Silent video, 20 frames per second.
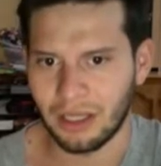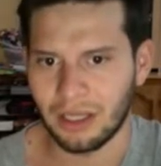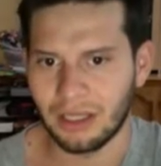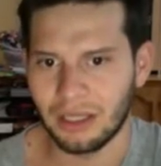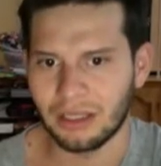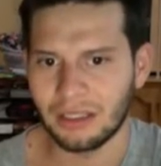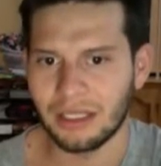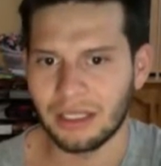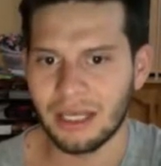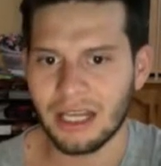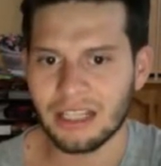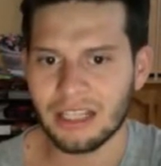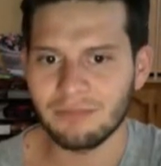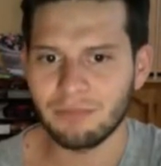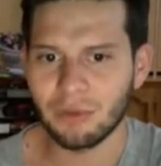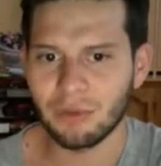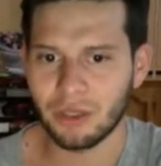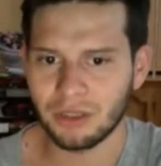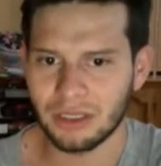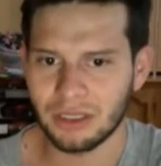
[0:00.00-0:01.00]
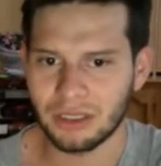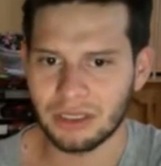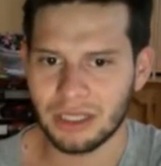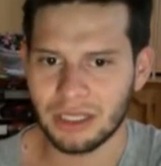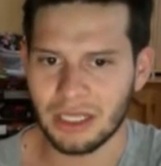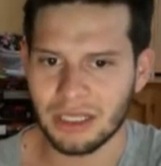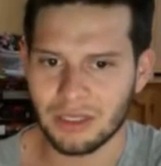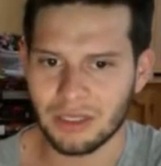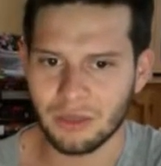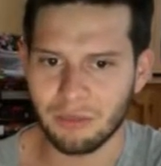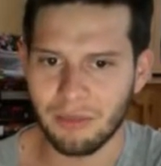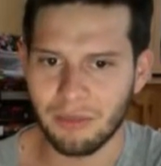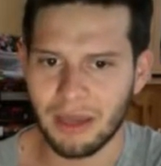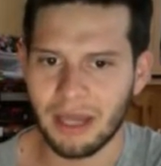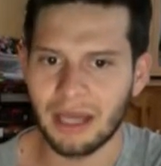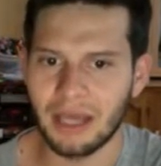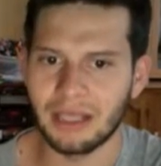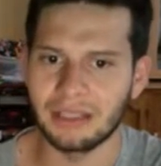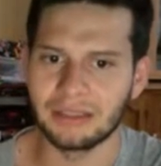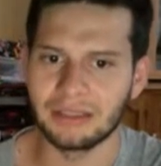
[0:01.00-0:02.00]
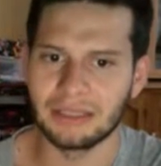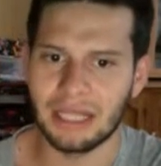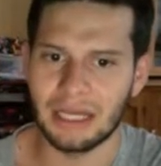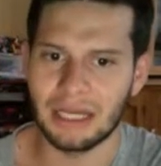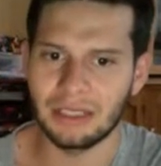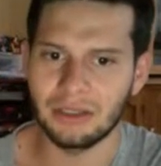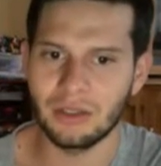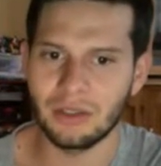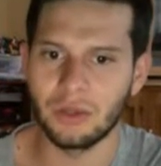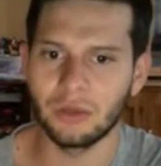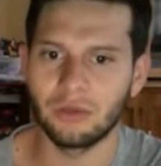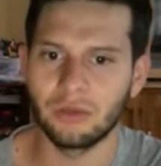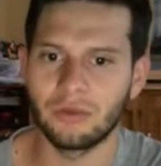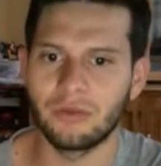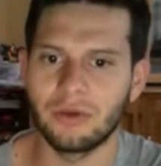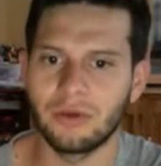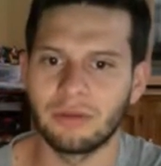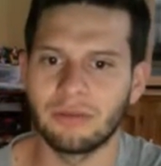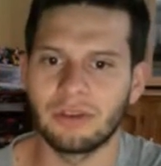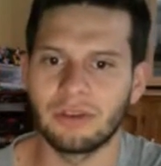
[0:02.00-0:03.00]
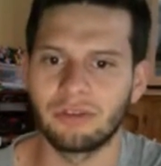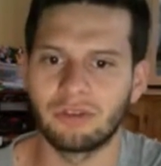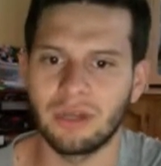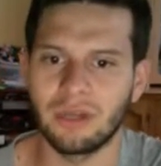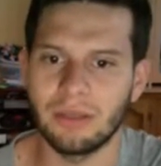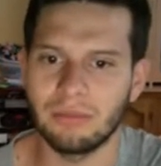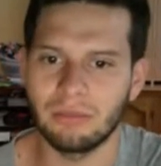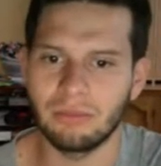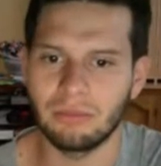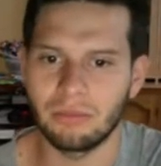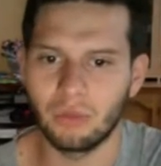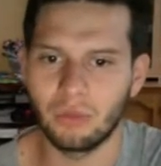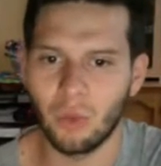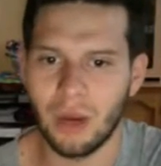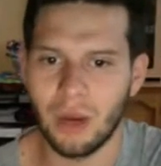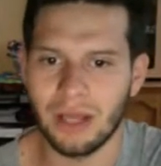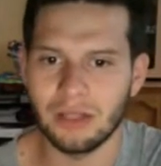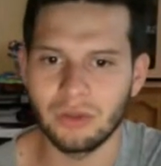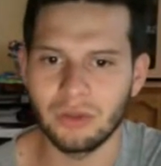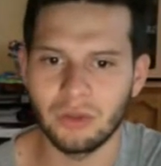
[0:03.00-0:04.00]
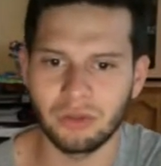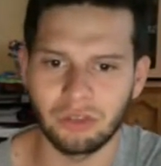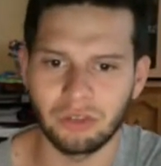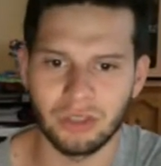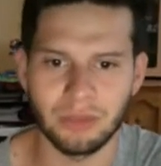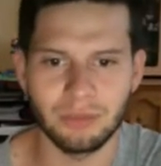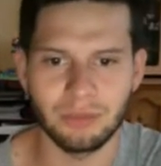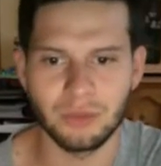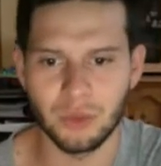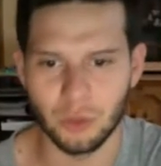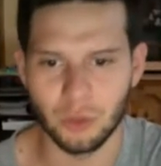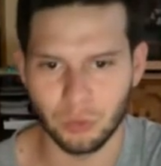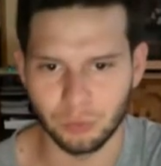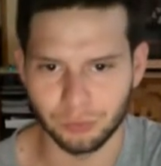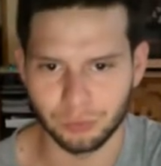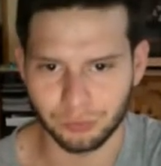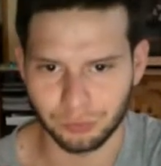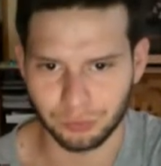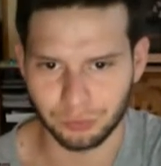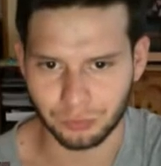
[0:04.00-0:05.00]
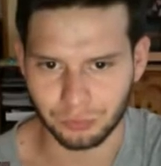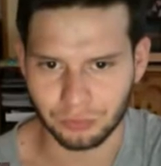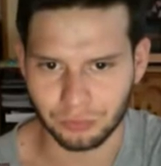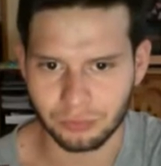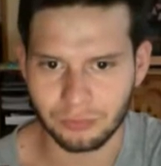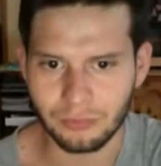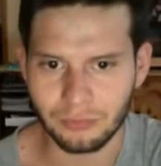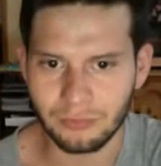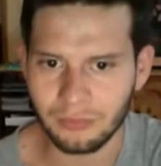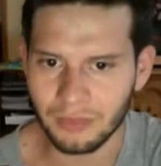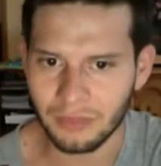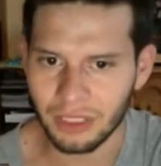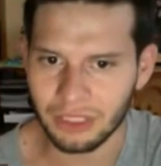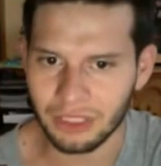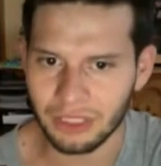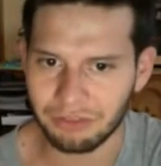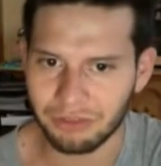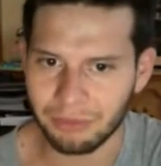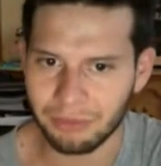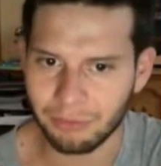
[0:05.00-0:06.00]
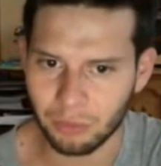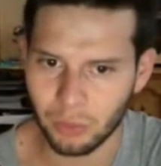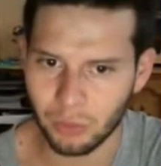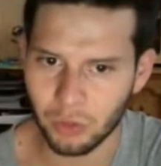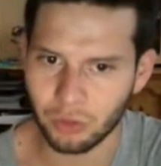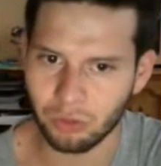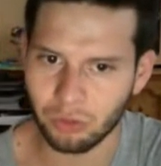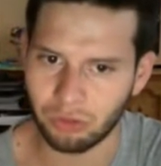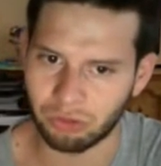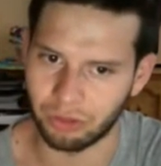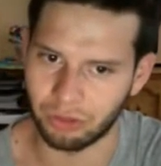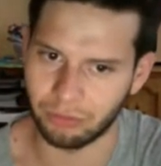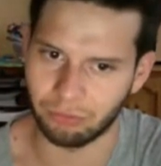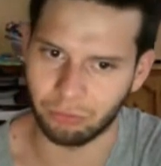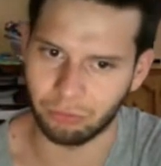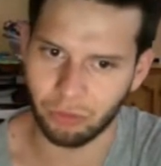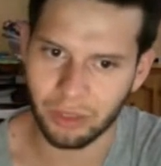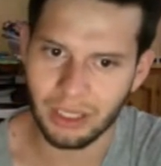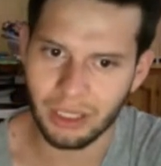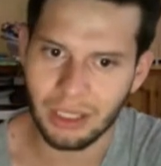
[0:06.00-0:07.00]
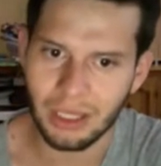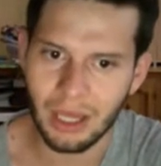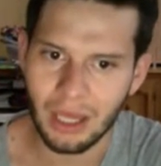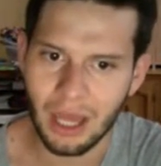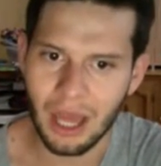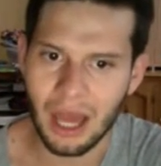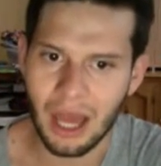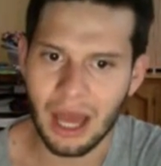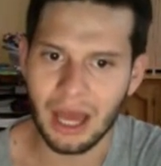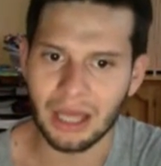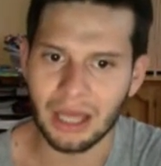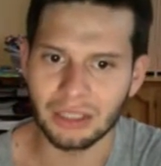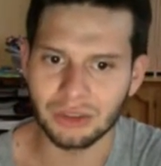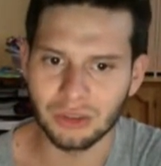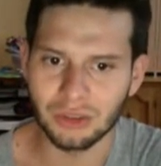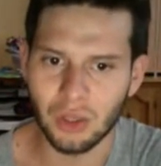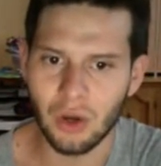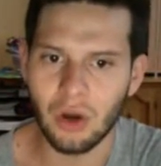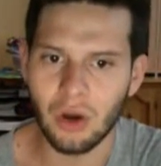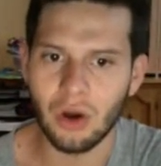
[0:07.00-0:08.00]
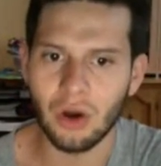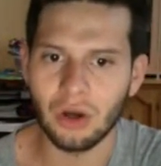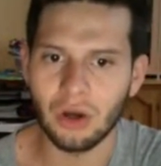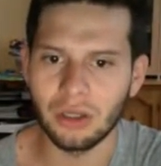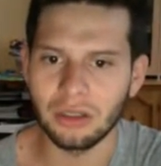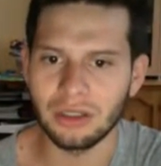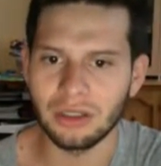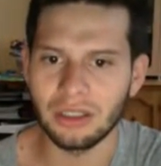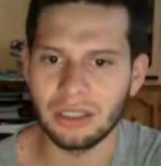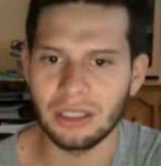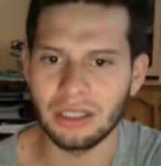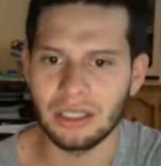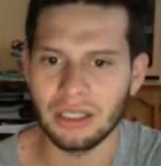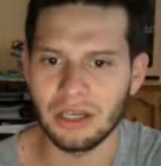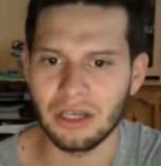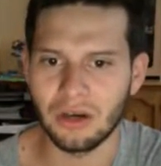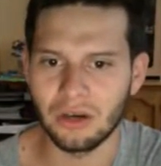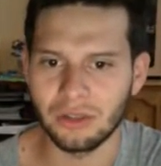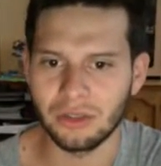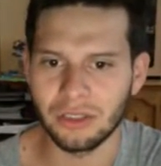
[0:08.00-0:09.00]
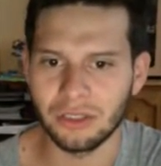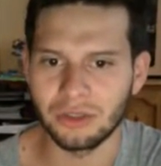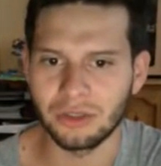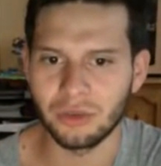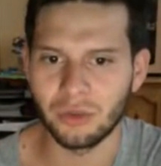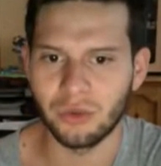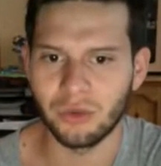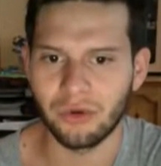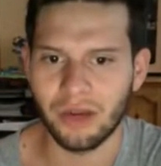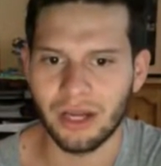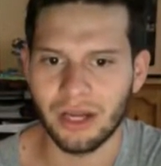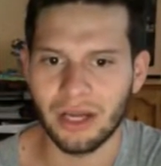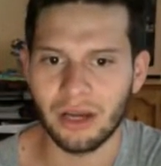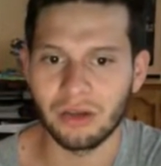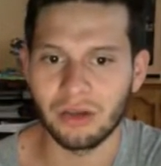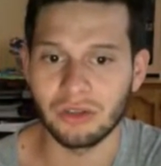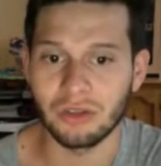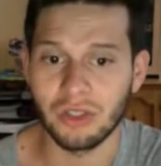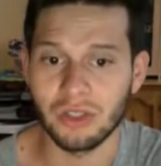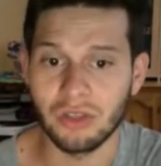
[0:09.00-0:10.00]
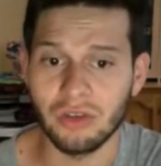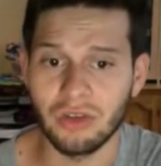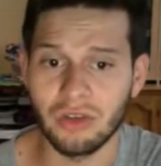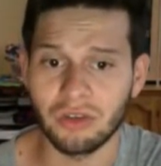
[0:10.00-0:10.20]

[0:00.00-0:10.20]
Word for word: The next process is to make a slant cut from strip 1 to strip 2, strip 2 to strip 3 and so on in order to create a continuous